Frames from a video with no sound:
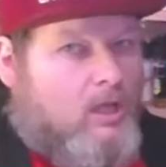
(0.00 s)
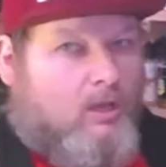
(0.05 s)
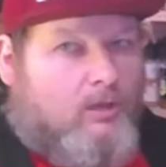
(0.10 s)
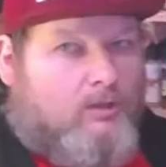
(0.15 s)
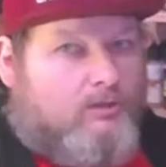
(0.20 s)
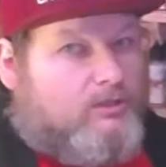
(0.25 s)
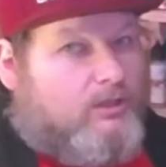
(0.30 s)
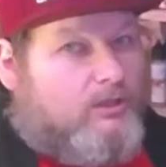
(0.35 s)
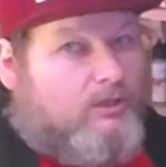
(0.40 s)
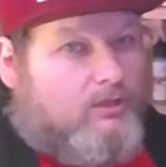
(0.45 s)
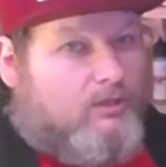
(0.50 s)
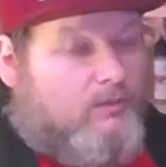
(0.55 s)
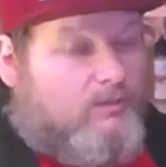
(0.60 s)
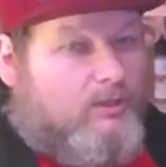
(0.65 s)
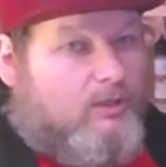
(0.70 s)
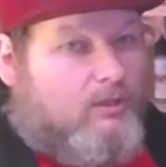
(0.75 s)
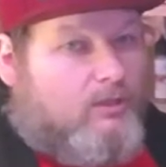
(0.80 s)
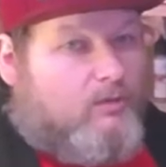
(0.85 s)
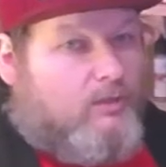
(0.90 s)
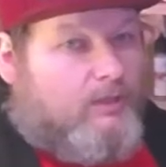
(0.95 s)
so I'm going to be
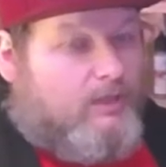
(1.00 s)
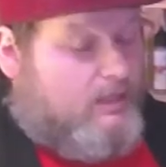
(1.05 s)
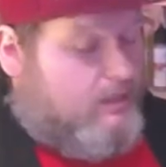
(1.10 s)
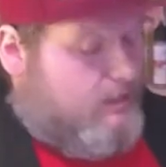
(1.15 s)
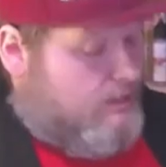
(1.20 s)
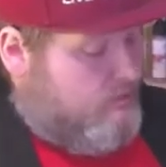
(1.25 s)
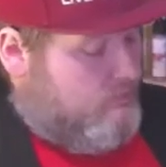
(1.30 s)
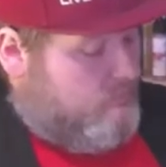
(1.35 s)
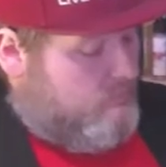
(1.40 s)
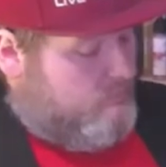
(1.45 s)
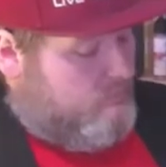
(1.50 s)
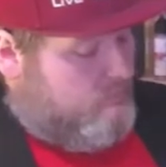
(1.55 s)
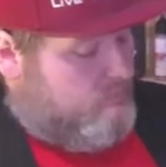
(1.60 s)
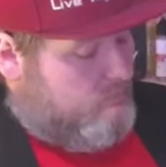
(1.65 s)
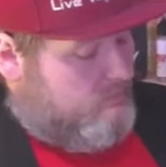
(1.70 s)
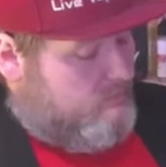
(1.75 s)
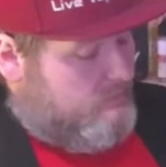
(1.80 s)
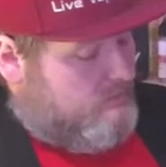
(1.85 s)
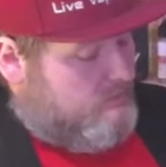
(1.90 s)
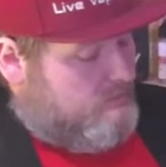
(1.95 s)
a quick hit.
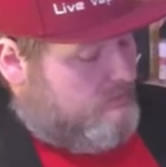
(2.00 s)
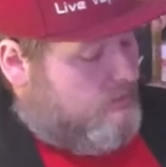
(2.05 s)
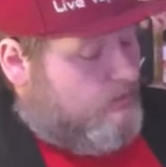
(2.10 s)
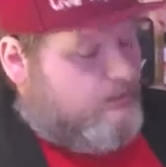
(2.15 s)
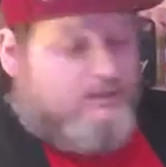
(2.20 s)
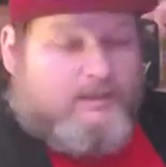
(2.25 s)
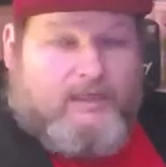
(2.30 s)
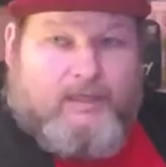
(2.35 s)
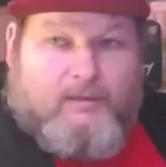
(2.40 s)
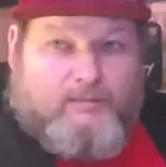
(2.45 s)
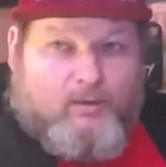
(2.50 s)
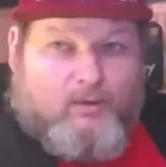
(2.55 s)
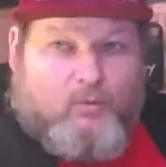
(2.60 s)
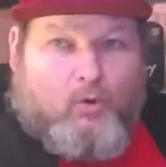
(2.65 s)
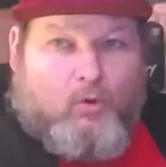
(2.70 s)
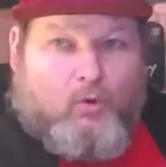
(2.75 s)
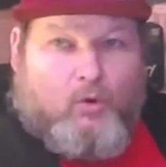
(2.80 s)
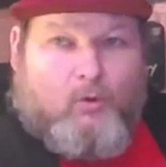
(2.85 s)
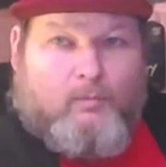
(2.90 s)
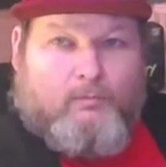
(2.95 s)
It's starting to get a bit
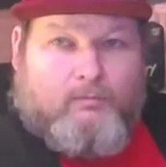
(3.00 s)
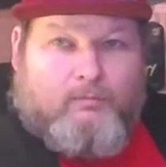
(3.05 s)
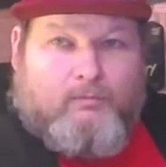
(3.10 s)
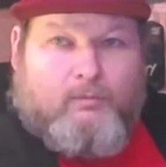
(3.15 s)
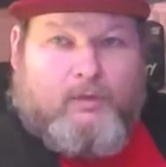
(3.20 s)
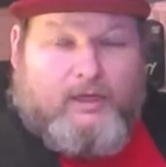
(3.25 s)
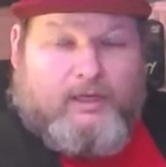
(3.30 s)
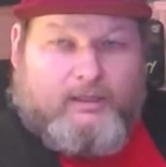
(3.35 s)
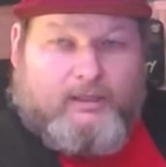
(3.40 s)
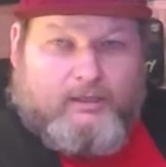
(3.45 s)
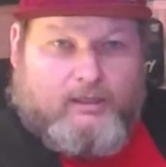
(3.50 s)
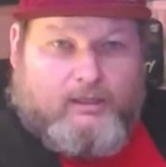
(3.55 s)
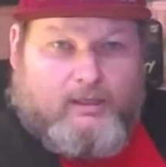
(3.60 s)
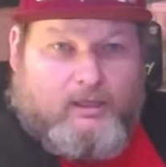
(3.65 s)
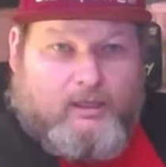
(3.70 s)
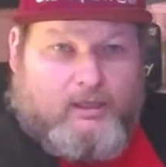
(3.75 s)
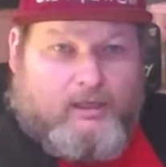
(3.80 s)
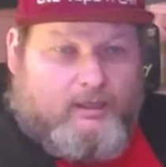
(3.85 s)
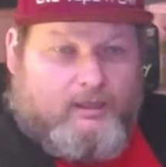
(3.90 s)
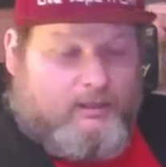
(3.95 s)
warm, I ain't gonna
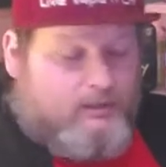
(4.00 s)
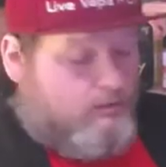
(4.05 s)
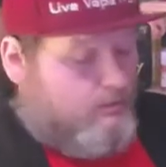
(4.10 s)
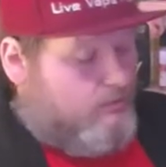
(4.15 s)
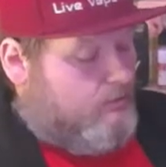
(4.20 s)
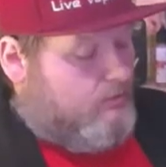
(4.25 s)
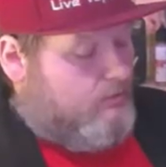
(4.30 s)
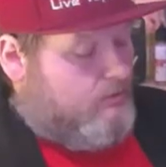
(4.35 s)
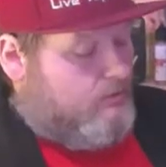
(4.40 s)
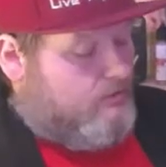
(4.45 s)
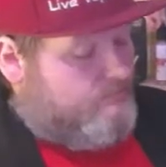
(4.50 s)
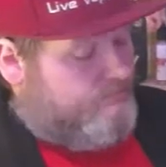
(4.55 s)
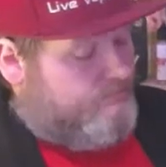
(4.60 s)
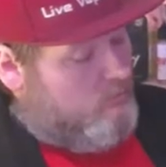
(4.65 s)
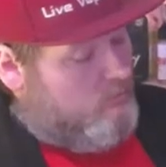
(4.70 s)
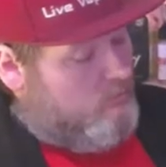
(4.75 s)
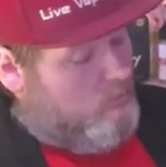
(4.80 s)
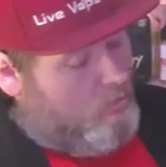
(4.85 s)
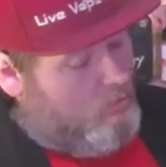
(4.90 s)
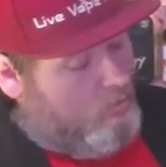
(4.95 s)
lie. It does
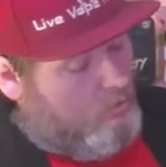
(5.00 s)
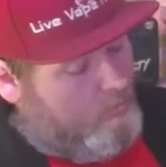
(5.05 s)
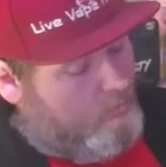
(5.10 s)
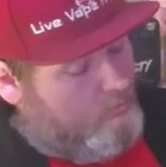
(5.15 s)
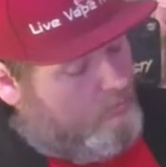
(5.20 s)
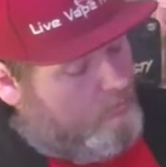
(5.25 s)
feel warm.